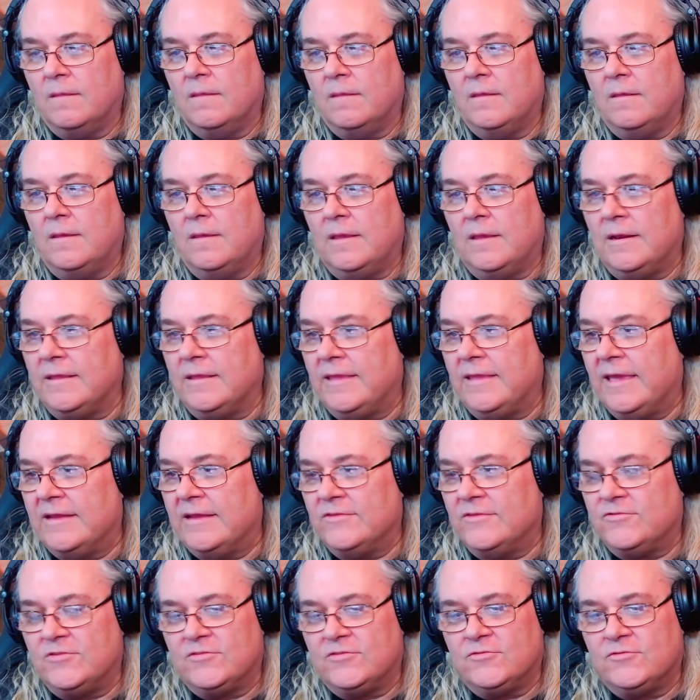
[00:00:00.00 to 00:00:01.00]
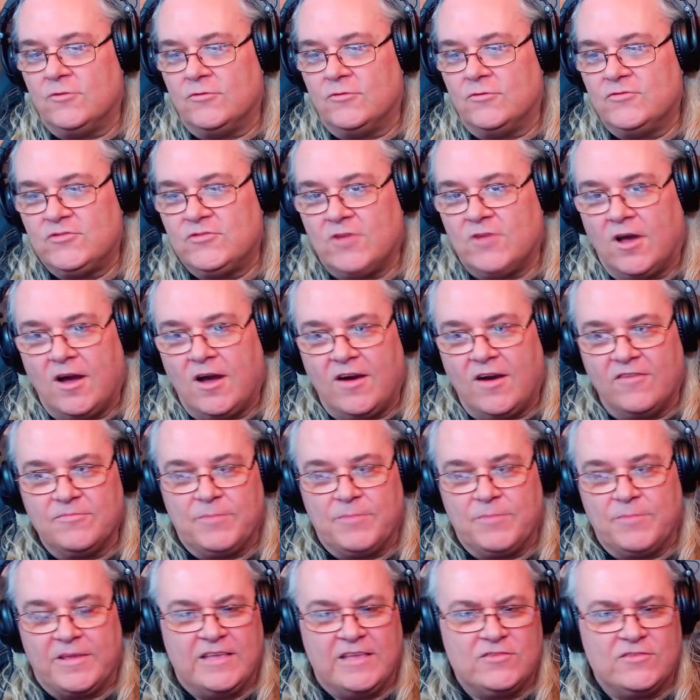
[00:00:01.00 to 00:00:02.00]
and again, it's just so soft,
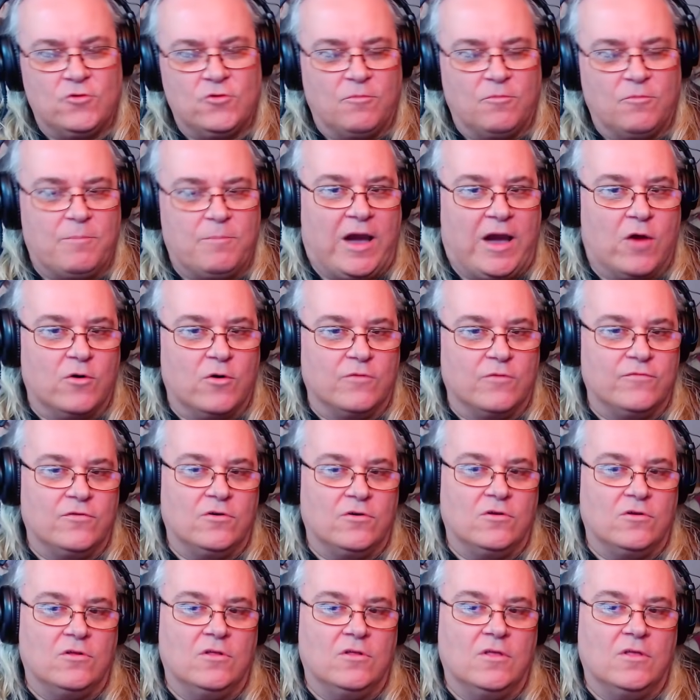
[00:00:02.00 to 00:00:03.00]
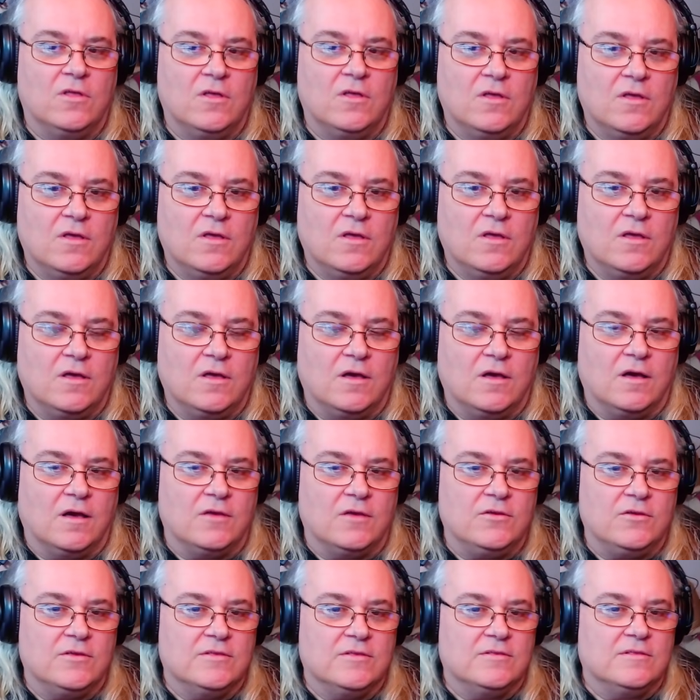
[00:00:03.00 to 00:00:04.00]
but yet so powerful. Uh,
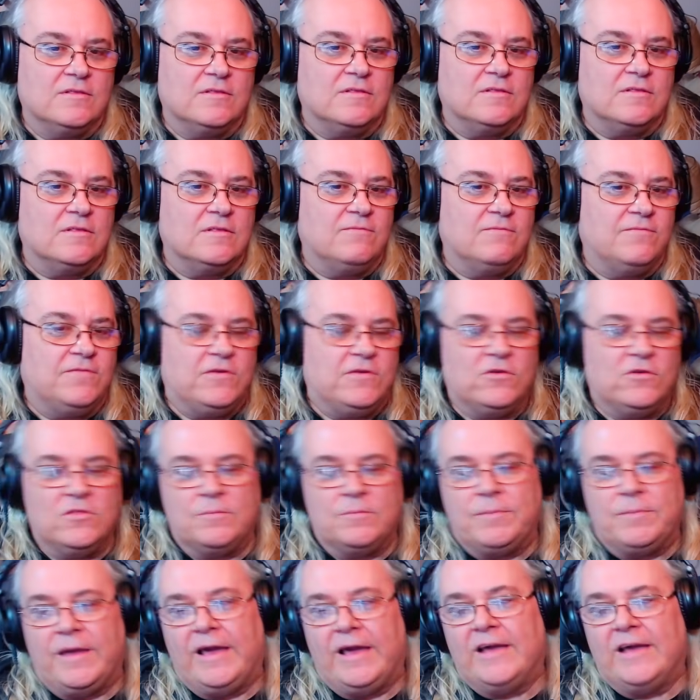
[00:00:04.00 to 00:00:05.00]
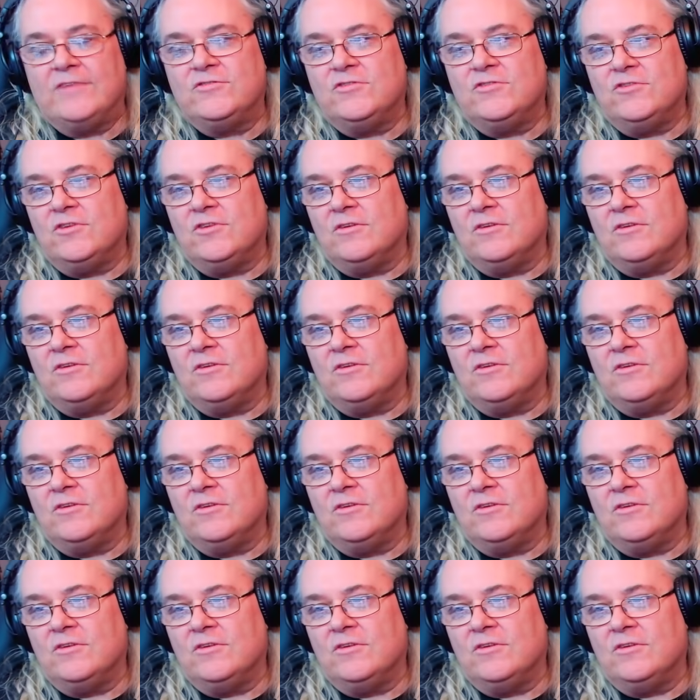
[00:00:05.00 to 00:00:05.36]
you can feel the passion. You can